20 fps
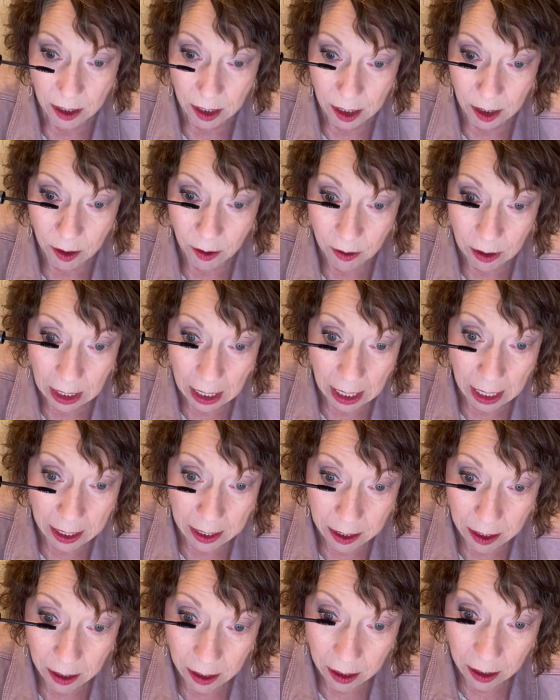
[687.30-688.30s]
Okay,
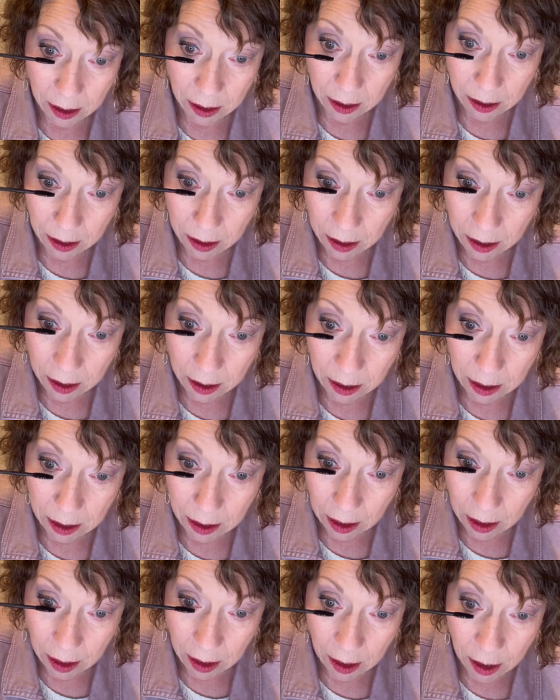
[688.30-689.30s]

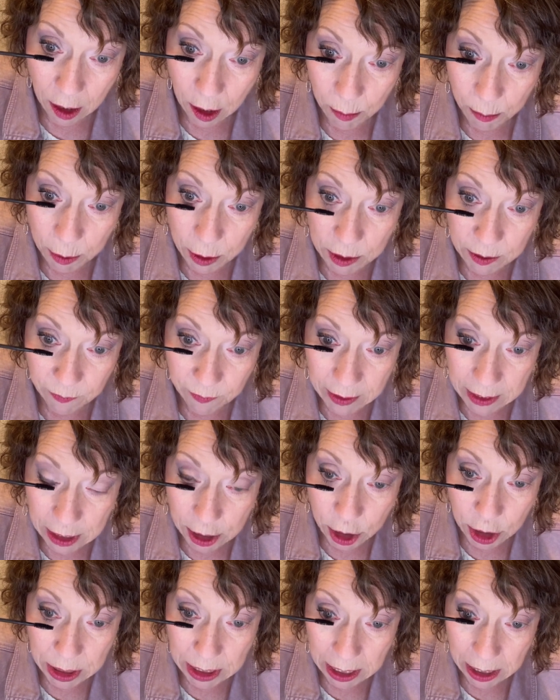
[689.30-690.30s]
almost
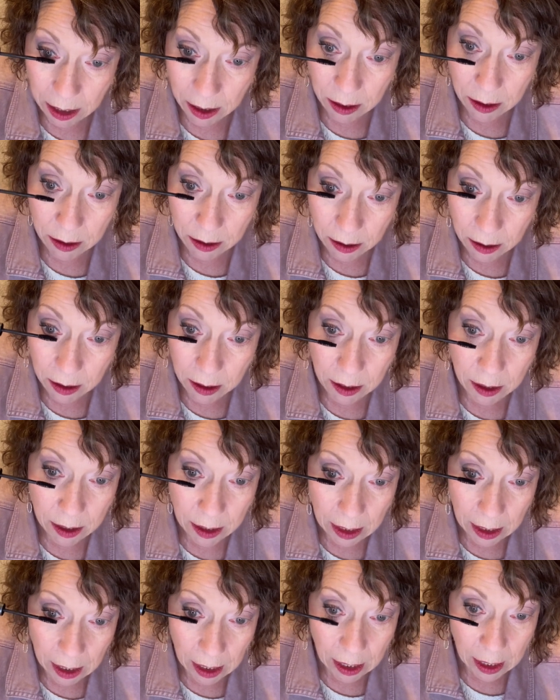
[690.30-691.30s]
finished here.
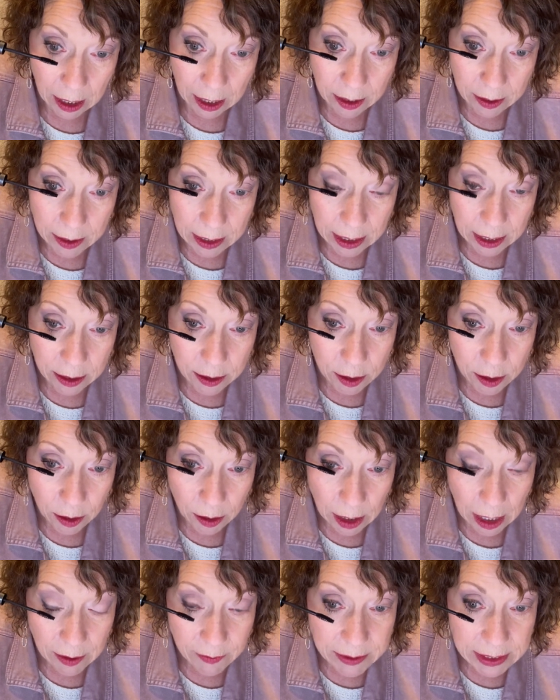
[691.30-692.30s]
And then you'll
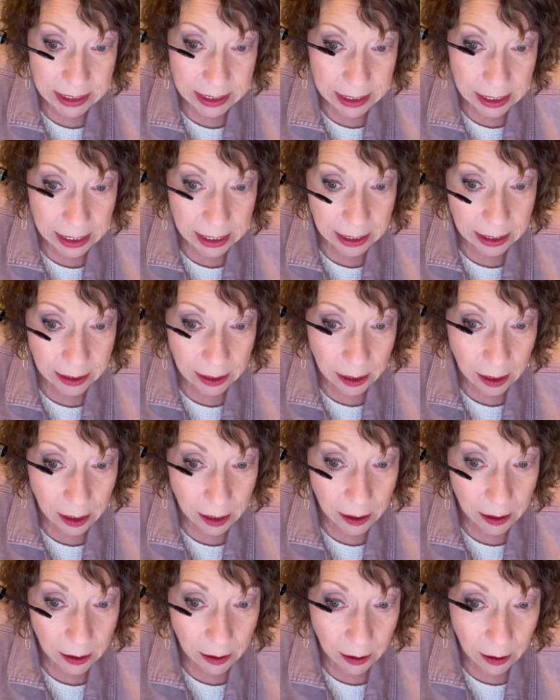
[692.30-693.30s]
have seen
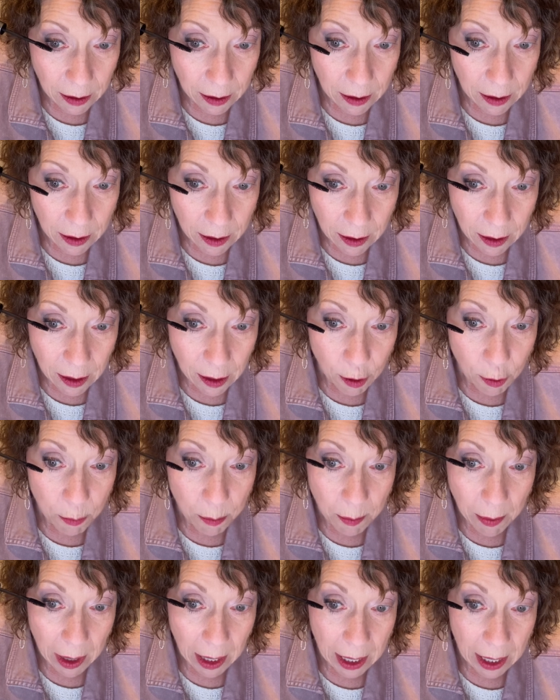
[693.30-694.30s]

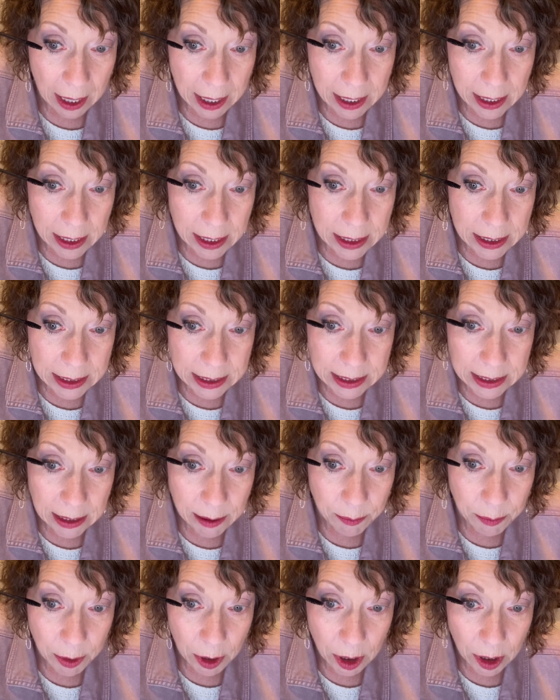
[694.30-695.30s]
my
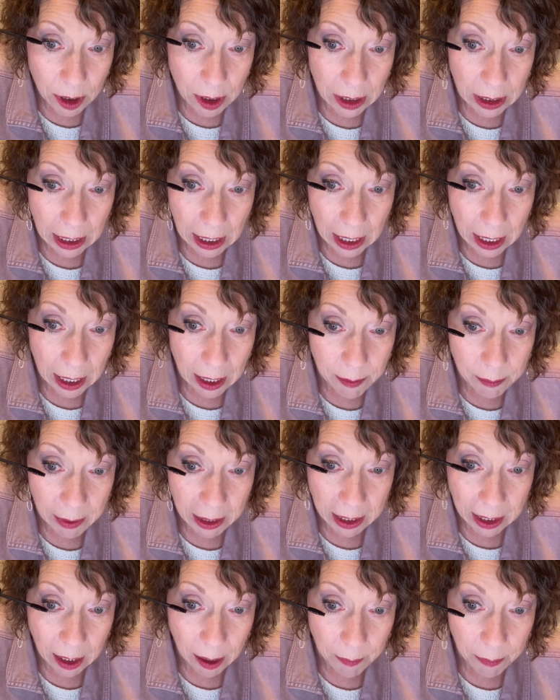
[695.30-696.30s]
simple eye
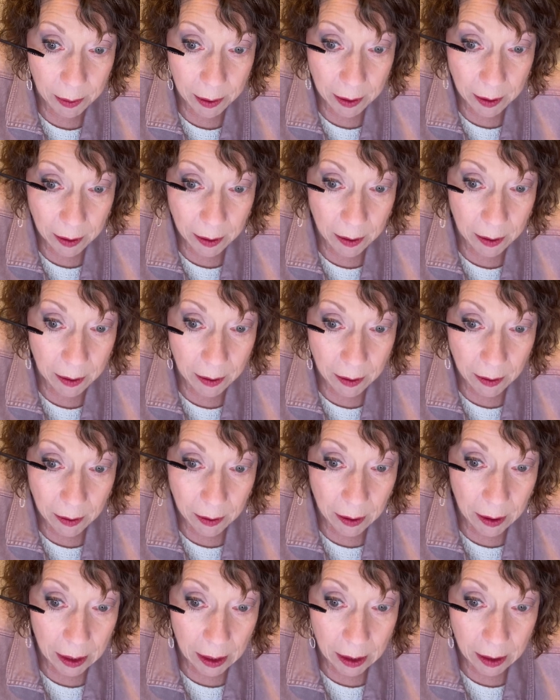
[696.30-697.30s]
makeup
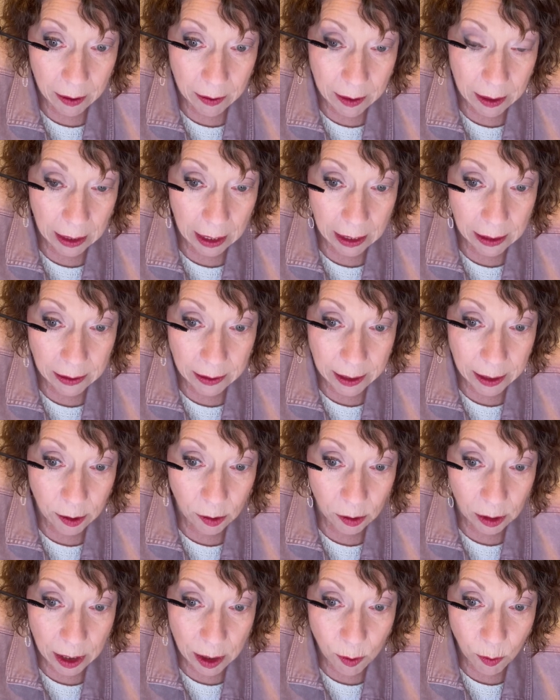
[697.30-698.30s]
that I
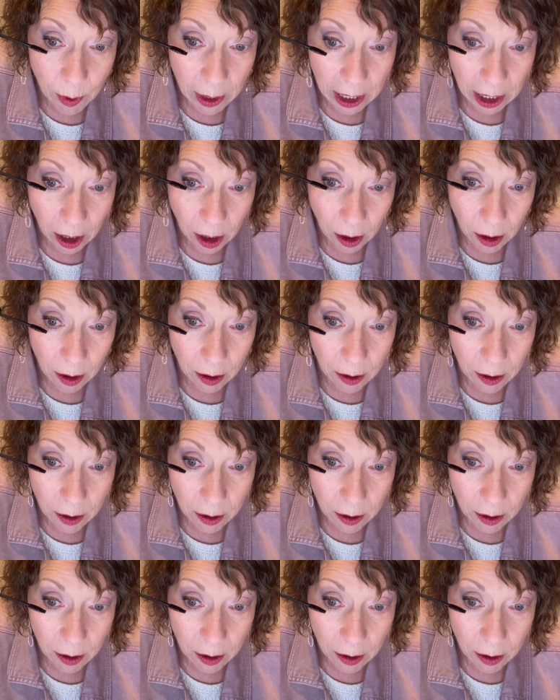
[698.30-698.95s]
literally wear